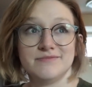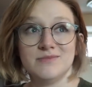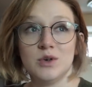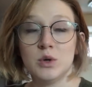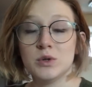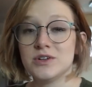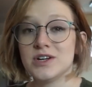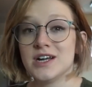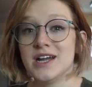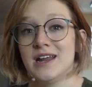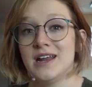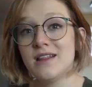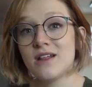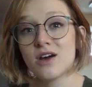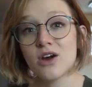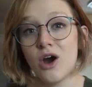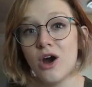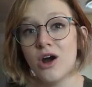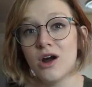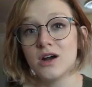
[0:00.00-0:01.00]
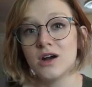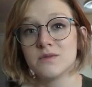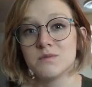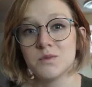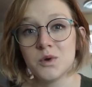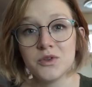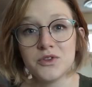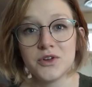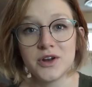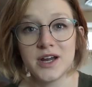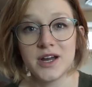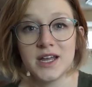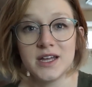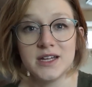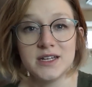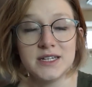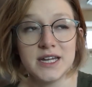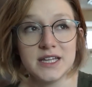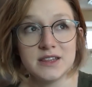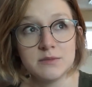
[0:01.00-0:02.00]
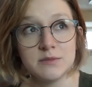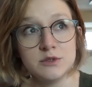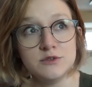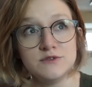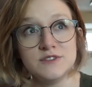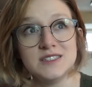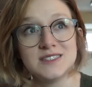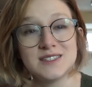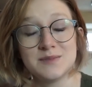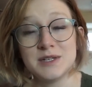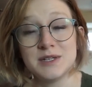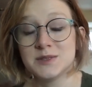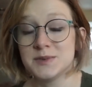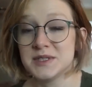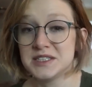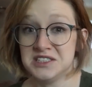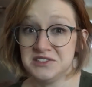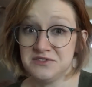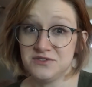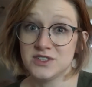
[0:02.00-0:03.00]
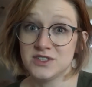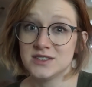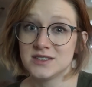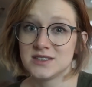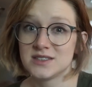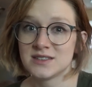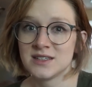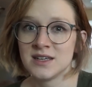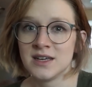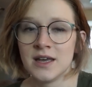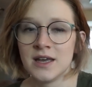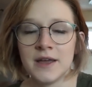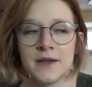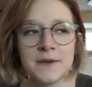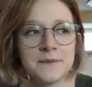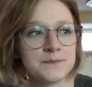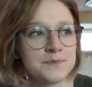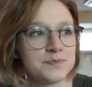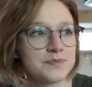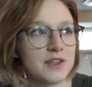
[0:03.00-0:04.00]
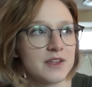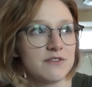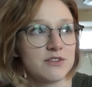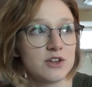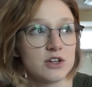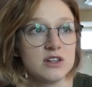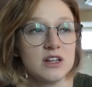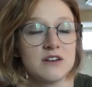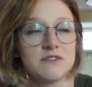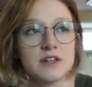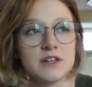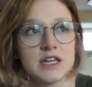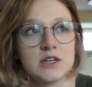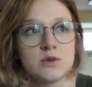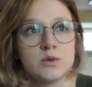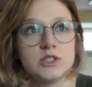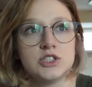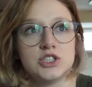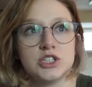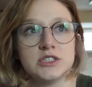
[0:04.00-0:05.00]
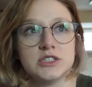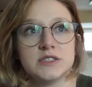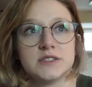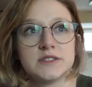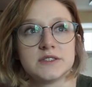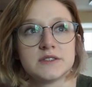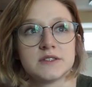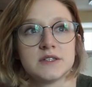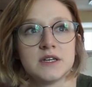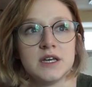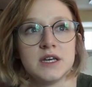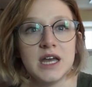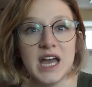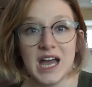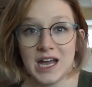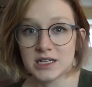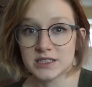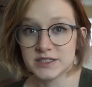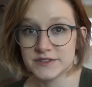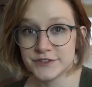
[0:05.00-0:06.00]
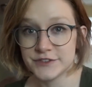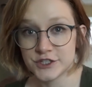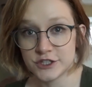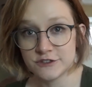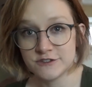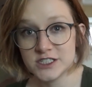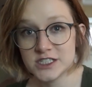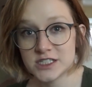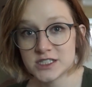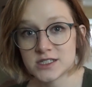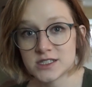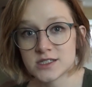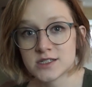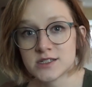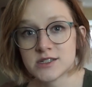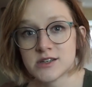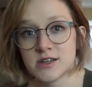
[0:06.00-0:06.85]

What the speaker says: Hold their hand in the car, hold their hand at the movies, it makes a big difference. Their love language is acts of service.